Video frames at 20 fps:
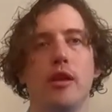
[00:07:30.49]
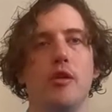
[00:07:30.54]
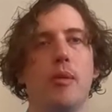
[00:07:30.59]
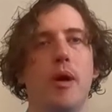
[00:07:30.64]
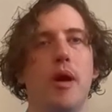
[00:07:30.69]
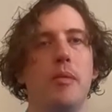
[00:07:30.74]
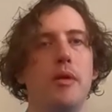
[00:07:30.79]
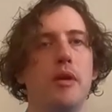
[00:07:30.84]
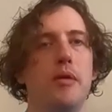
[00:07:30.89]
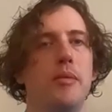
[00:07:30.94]
You
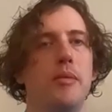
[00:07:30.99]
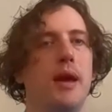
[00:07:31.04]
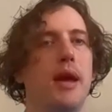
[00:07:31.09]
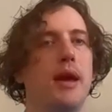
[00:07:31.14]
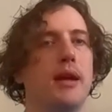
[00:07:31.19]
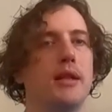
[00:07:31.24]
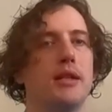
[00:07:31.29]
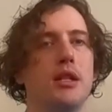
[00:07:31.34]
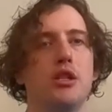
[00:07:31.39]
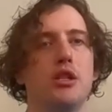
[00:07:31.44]
might be
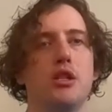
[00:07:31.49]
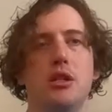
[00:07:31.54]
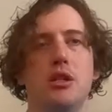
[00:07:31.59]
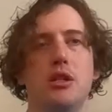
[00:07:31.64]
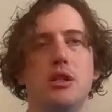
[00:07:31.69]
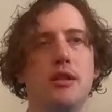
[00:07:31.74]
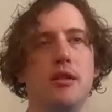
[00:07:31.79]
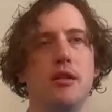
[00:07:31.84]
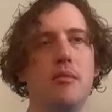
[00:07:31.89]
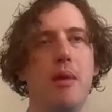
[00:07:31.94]
paying attention
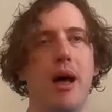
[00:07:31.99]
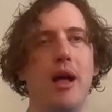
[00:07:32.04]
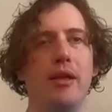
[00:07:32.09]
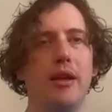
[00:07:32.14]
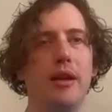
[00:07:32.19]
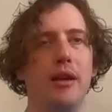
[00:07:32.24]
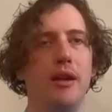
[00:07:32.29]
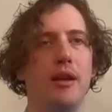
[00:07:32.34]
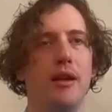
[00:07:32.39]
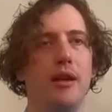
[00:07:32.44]
to the
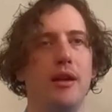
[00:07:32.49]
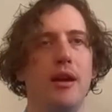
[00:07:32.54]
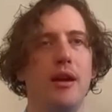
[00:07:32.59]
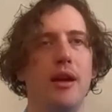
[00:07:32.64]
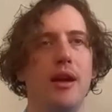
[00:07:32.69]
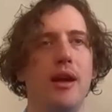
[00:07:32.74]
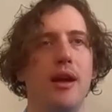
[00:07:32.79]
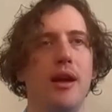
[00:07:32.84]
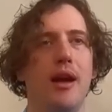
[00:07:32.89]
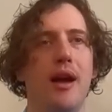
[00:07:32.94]
melody,
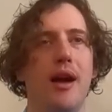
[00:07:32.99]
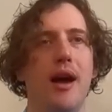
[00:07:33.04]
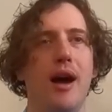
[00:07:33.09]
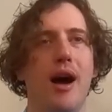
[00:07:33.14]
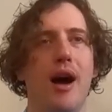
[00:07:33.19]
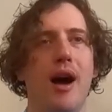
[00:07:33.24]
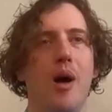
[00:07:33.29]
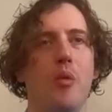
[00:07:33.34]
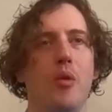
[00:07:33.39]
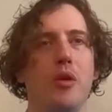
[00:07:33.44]

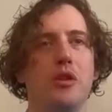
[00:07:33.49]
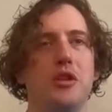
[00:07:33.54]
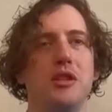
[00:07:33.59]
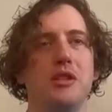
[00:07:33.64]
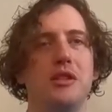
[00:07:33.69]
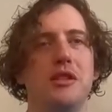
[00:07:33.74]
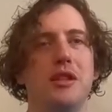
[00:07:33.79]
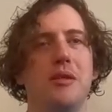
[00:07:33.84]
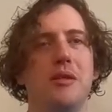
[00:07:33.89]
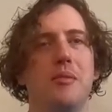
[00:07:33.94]
which
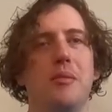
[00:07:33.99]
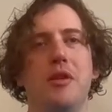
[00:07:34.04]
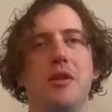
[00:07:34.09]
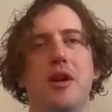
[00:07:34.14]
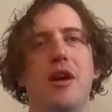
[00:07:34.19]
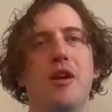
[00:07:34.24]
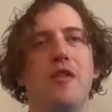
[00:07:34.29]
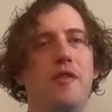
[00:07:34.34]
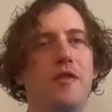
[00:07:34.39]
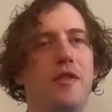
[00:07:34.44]
is
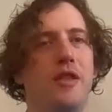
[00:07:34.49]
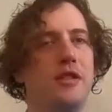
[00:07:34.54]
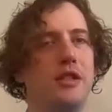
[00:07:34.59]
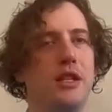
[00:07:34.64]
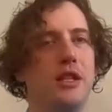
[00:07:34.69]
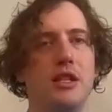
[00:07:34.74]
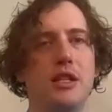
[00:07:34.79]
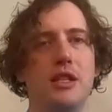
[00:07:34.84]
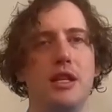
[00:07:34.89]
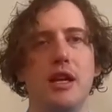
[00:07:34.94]
if there's
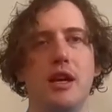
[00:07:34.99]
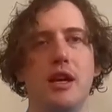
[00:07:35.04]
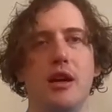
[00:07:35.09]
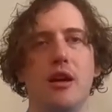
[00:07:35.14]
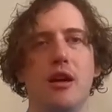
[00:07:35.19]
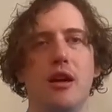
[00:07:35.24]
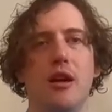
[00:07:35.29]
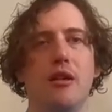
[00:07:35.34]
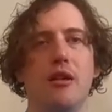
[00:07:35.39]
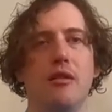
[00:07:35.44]
a
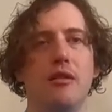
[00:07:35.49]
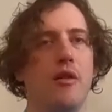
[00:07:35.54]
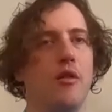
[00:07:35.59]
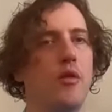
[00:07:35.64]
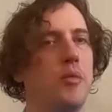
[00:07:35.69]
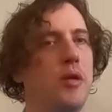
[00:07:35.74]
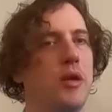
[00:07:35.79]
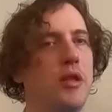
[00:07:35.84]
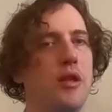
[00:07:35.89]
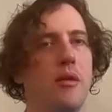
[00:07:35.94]
singer, it
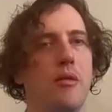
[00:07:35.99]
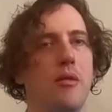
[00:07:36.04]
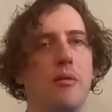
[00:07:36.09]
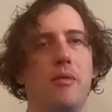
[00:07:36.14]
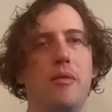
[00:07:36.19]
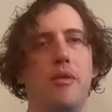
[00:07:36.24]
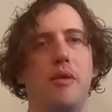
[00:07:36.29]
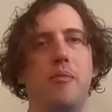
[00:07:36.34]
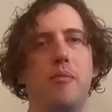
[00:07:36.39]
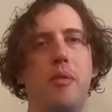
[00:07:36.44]
would be the
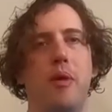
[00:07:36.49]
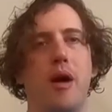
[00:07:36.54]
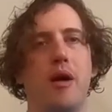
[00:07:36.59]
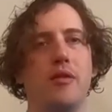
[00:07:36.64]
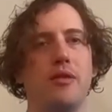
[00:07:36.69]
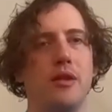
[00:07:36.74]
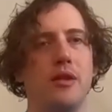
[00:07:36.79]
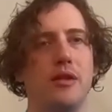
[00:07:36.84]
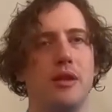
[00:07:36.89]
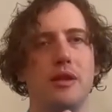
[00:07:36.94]

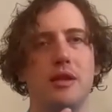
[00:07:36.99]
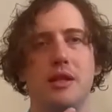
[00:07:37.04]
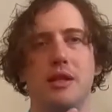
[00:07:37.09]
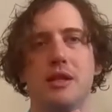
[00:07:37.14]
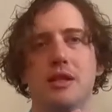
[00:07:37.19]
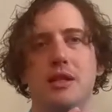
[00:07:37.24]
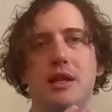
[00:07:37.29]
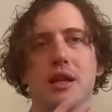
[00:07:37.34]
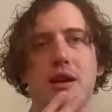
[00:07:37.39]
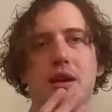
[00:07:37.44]
part that the
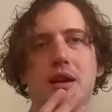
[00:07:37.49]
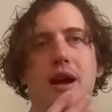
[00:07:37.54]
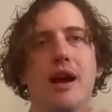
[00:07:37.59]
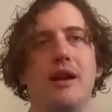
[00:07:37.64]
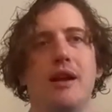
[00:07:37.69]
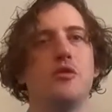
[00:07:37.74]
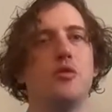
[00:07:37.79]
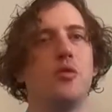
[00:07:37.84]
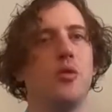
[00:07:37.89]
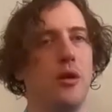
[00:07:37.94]
singer
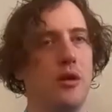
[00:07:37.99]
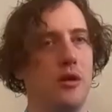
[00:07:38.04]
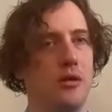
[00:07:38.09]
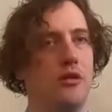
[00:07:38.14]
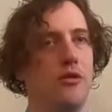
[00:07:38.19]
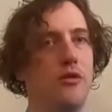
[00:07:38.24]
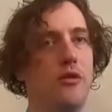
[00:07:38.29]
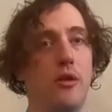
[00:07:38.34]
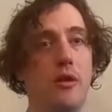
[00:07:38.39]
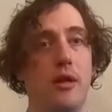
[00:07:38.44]
has words
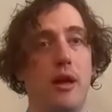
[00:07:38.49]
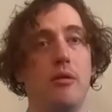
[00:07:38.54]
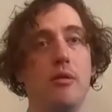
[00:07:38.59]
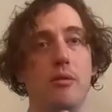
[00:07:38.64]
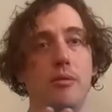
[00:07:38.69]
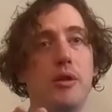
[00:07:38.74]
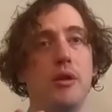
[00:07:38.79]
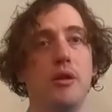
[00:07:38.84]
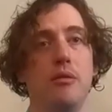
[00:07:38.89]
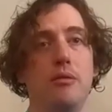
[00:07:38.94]
for. That
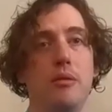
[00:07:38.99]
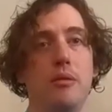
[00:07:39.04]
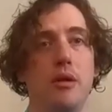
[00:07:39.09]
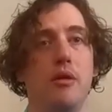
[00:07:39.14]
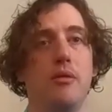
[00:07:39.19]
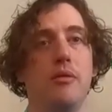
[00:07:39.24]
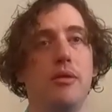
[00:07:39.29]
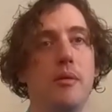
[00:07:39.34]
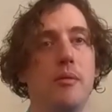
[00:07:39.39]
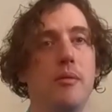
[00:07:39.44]
would be,
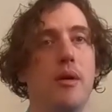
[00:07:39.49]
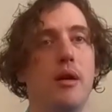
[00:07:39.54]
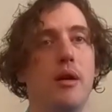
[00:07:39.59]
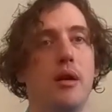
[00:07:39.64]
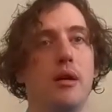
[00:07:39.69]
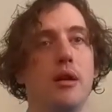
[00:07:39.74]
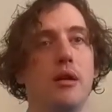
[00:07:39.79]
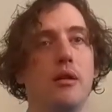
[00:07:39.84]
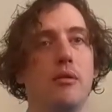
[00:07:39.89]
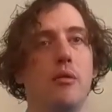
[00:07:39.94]
a
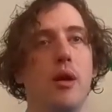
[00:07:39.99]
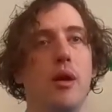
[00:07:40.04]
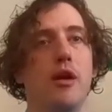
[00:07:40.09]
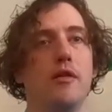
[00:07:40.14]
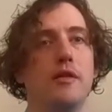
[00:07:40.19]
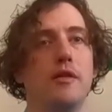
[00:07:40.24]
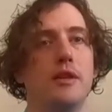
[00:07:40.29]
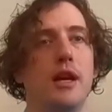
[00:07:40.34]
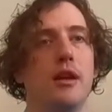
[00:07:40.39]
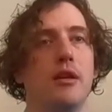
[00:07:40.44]
good way
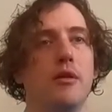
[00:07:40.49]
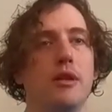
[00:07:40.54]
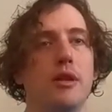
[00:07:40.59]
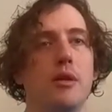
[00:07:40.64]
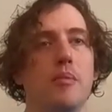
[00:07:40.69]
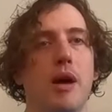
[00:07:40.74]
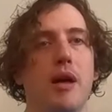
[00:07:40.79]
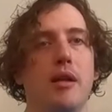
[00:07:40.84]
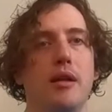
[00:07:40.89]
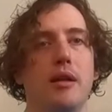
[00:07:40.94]
of telling what
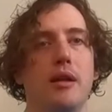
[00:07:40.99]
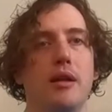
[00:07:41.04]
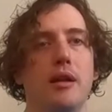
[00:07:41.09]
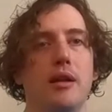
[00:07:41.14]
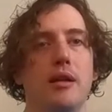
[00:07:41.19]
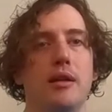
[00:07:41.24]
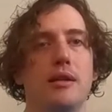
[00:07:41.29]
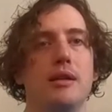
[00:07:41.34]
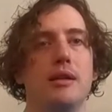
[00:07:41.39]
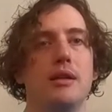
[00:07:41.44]
the melody
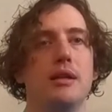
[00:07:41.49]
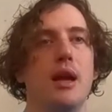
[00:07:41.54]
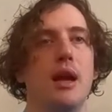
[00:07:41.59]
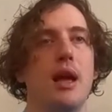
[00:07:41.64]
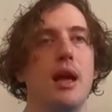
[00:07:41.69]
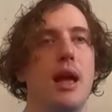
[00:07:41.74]
is.